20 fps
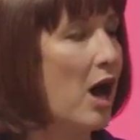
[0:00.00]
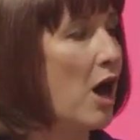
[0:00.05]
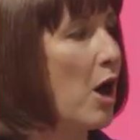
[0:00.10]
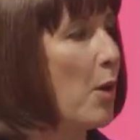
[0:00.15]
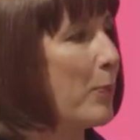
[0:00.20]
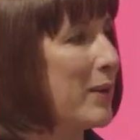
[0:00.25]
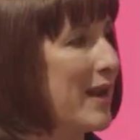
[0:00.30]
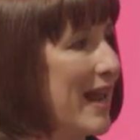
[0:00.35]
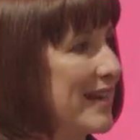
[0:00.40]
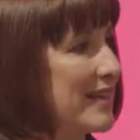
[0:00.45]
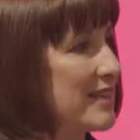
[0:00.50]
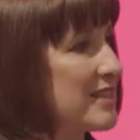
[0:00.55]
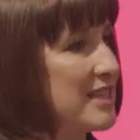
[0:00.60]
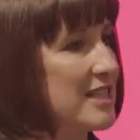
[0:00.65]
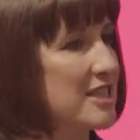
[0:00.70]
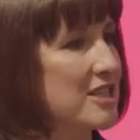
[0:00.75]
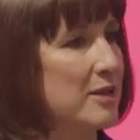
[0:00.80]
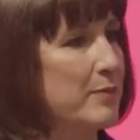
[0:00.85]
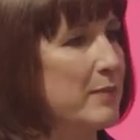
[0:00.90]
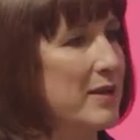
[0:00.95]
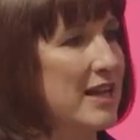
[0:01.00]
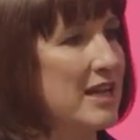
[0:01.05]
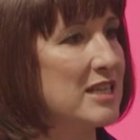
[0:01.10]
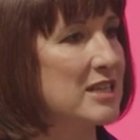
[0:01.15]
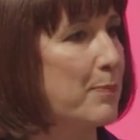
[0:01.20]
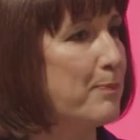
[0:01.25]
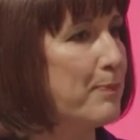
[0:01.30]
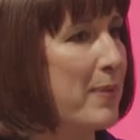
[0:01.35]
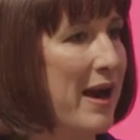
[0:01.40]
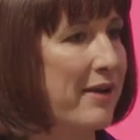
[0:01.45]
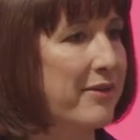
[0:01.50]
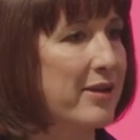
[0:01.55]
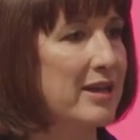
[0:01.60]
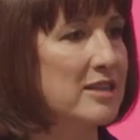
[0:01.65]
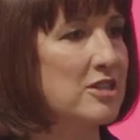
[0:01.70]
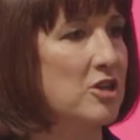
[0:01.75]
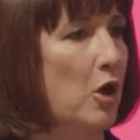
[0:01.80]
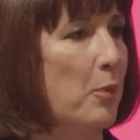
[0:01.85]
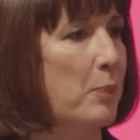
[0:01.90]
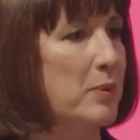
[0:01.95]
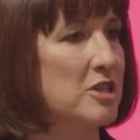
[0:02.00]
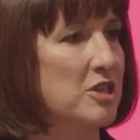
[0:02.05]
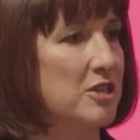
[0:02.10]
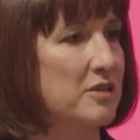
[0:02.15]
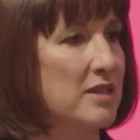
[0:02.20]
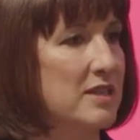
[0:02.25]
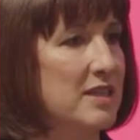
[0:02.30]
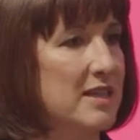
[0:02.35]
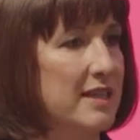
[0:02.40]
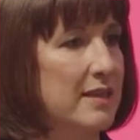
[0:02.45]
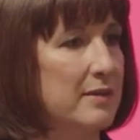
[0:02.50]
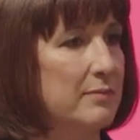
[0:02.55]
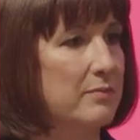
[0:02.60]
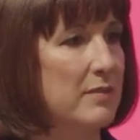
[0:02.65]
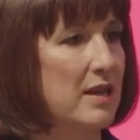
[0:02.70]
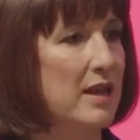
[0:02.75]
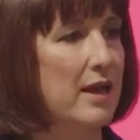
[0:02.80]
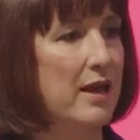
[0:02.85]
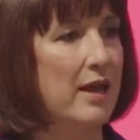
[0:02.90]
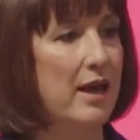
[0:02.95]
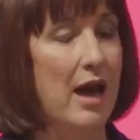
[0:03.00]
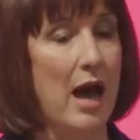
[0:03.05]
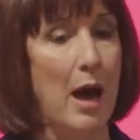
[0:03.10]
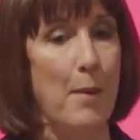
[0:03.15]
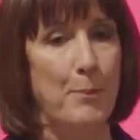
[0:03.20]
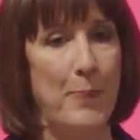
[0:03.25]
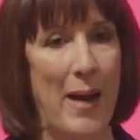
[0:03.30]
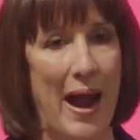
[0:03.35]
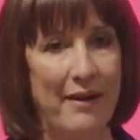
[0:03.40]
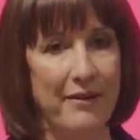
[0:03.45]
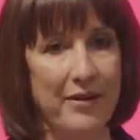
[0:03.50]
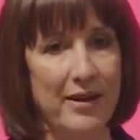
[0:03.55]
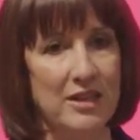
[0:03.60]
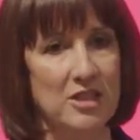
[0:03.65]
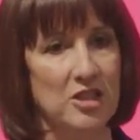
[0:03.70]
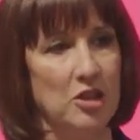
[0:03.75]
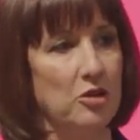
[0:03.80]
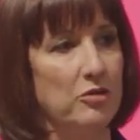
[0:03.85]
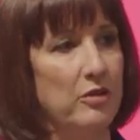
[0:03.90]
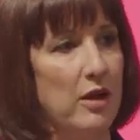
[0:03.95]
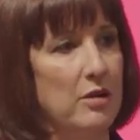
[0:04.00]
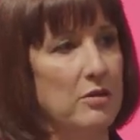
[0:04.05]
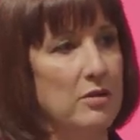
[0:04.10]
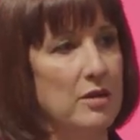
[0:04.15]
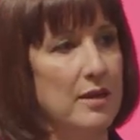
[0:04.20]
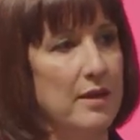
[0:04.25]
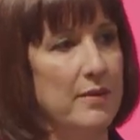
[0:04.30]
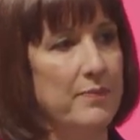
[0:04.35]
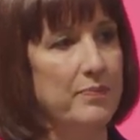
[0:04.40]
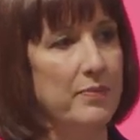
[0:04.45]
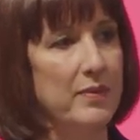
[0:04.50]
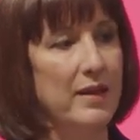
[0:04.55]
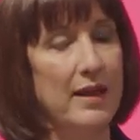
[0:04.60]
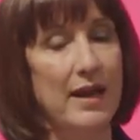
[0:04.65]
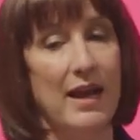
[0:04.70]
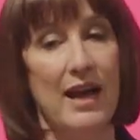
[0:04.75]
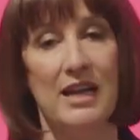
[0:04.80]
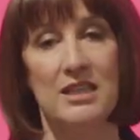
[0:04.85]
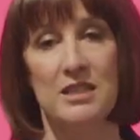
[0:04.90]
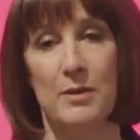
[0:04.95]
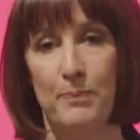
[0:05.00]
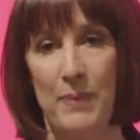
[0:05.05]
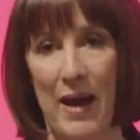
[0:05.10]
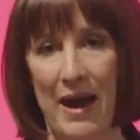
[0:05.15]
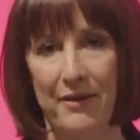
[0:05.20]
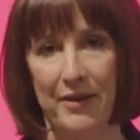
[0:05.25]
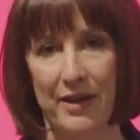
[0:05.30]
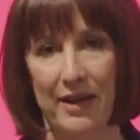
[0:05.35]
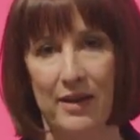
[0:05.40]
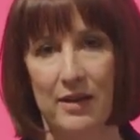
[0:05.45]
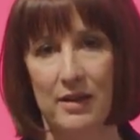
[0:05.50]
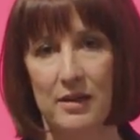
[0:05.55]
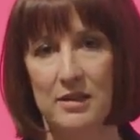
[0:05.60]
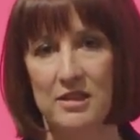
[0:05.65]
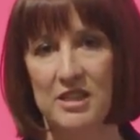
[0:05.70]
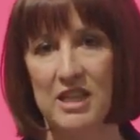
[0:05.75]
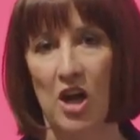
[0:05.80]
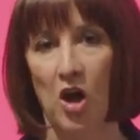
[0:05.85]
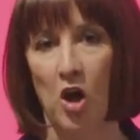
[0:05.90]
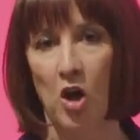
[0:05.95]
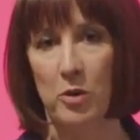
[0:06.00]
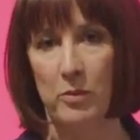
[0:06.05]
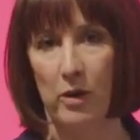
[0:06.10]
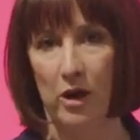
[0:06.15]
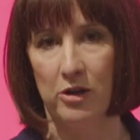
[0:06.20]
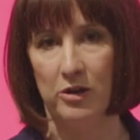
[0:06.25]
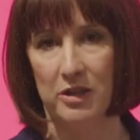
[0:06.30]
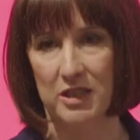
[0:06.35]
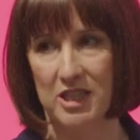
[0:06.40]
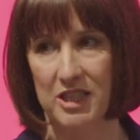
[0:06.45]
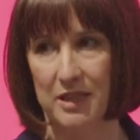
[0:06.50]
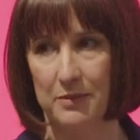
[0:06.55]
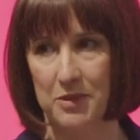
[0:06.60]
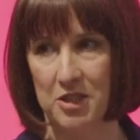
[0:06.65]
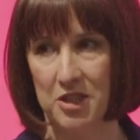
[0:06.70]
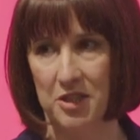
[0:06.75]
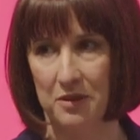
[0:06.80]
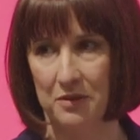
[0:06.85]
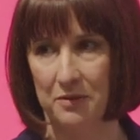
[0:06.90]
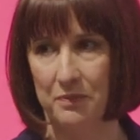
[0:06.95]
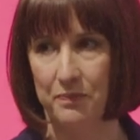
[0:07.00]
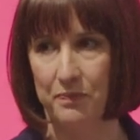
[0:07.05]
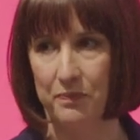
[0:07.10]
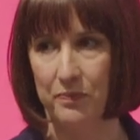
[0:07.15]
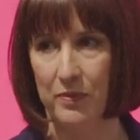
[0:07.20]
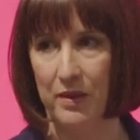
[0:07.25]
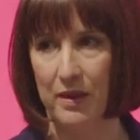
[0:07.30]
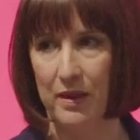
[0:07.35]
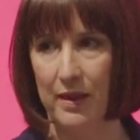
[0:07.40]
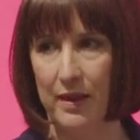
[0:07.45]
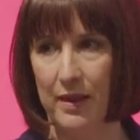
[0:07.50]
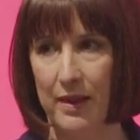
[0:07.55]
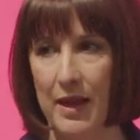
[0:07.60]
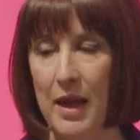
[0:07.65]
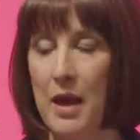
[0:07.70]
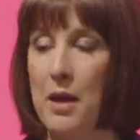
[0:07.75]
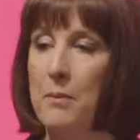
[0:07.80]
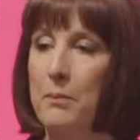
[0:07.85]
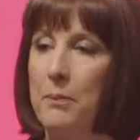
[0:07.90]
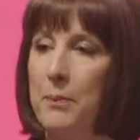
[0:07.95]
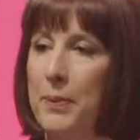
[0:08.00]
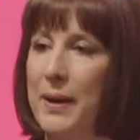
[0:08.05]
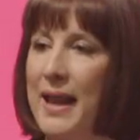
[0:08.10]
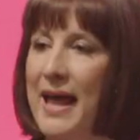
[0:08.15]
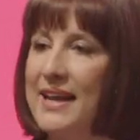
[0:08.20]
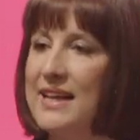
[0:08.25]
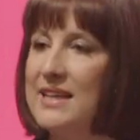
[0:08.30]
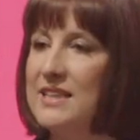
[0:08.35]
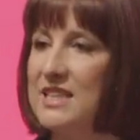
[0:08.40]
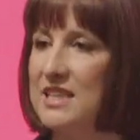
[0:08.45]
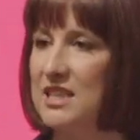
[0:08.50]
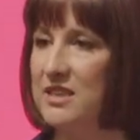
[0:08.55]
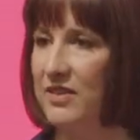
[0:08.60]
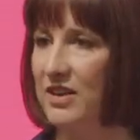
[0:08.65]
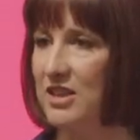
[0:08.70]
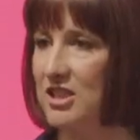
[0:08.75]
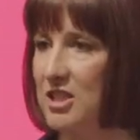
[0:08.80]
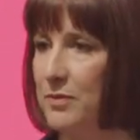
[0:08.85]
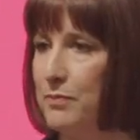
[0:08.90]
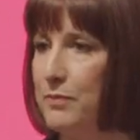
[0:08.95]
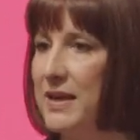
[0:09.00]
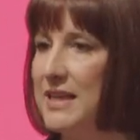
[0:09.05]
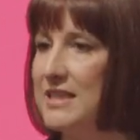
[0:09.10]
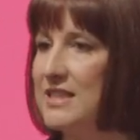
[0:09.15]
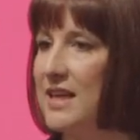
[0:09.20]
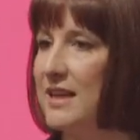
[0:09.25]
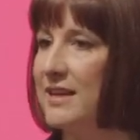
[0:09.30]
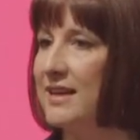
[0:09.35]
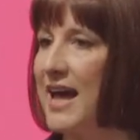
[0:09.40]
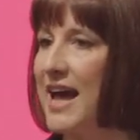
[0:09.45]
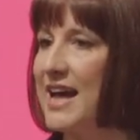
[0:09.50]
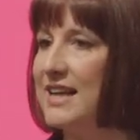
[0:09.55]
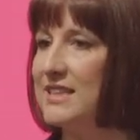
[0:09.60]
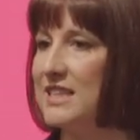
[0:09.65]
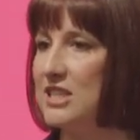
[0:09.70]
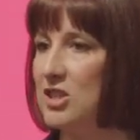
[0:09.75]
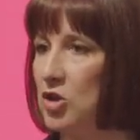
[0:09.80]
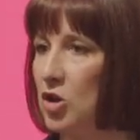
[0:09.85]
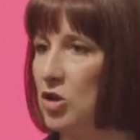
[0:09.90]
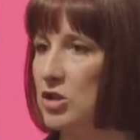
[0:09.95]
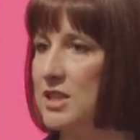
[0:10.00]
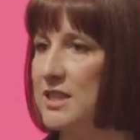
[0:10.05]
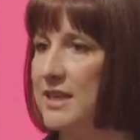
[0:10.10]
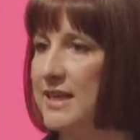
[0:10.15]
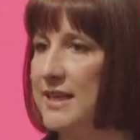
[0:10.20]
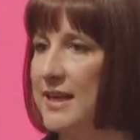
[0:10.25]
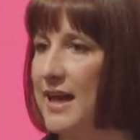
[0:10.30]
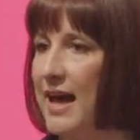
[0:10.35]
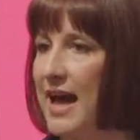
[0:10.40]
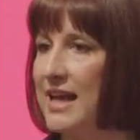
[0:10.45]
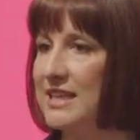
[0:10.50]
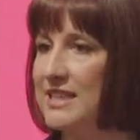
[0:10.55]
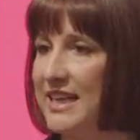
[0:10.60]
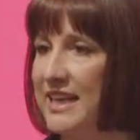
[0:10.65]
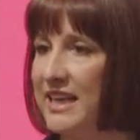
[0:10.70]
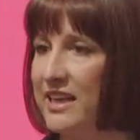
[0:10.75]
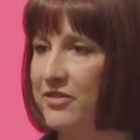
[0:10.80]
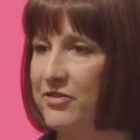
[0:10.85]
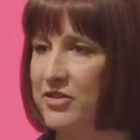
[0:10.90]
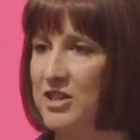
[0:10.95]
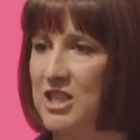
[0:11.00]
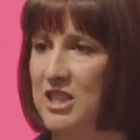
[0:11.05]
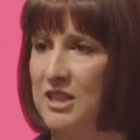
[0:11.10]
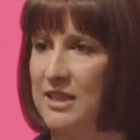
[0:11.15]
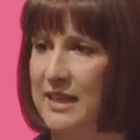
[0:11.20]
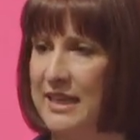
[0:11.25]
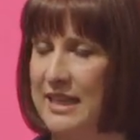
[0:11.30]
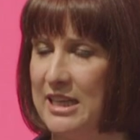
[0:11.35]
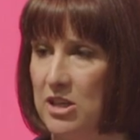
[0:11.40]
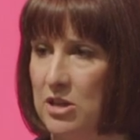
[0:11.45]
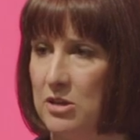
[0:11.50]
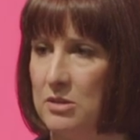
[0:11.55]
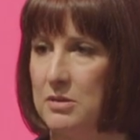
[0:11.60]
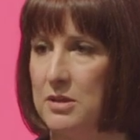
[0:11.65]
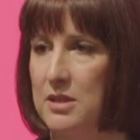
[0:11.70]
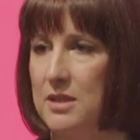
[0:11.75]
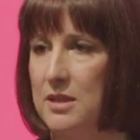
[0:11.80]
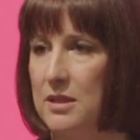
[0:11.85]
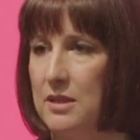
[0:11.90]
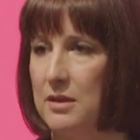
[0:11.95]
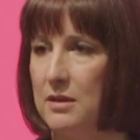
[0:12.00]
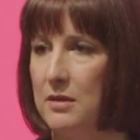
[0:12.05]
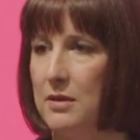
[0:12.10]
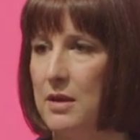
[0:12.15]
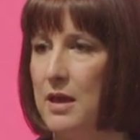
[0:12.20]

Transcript: Our planning system is a barrier to opportunity, a barrier to growth, and a barrier to home ownership too. Planning dysfunction means that land is costly and inefficiently used,